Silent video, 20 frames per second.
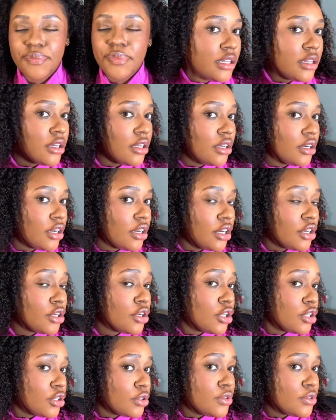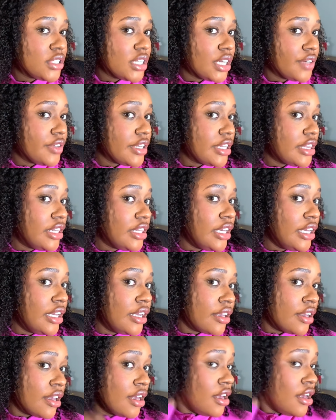Concludes everything.